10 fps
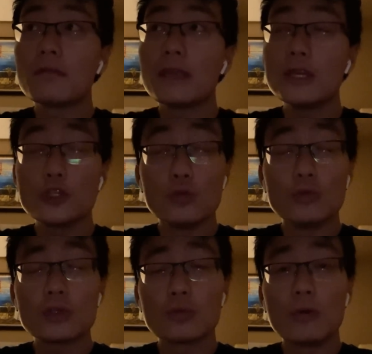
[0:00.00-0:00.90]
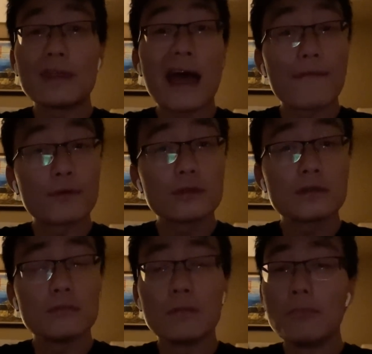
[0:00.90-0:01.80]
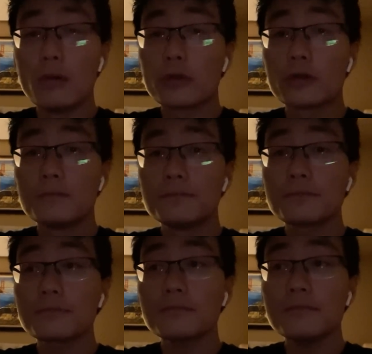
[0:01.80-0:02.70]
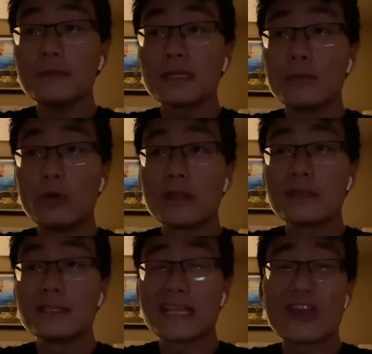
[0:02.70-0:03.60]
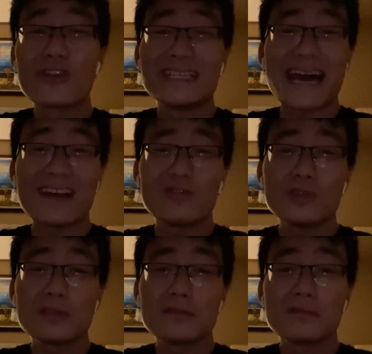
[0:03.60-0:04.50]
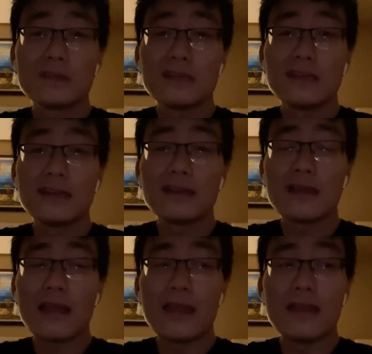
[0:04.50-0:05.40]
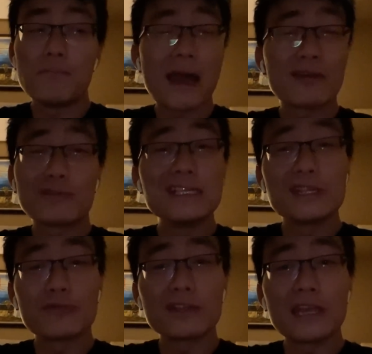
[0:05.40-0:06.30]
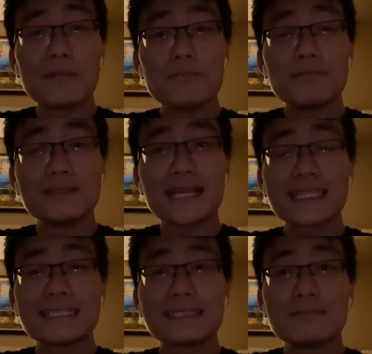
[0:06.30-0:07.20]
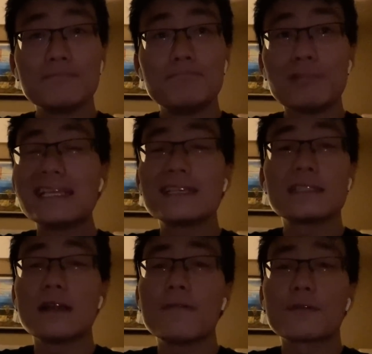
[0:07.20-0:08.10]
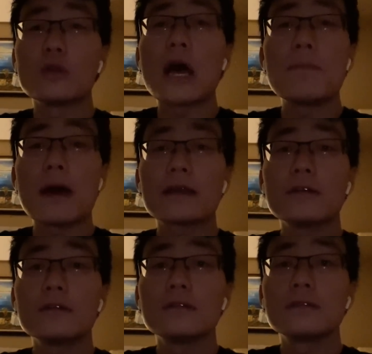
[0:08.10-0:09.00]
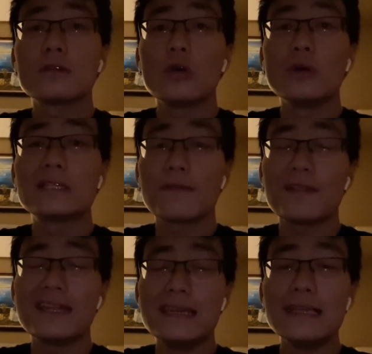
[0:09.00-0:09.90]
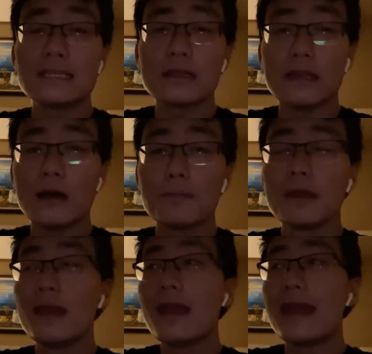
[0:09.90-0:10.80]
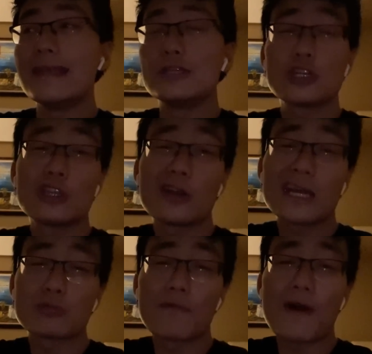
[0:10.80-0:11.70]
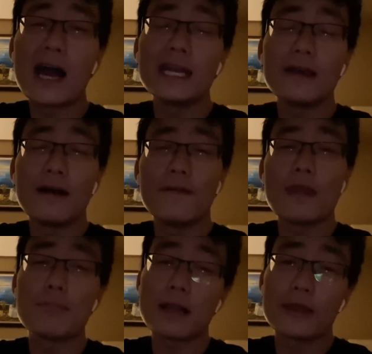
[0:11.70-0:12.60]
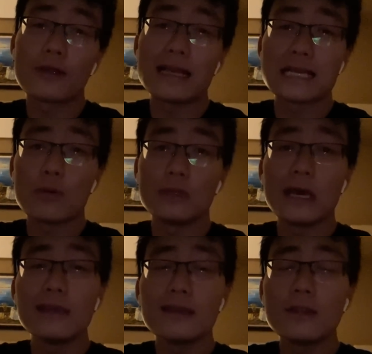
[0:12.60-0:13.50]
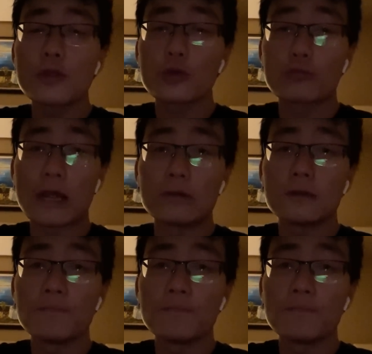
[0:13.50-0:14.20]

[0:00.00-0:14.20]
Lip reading: issues with effort, with motor, with securing tackles, and bad reads in the run game. And that's basic stuff for a linebacker. So it's stuff that he needs to clean up, and he's just not as refined of a player as I would like in the 3rd round.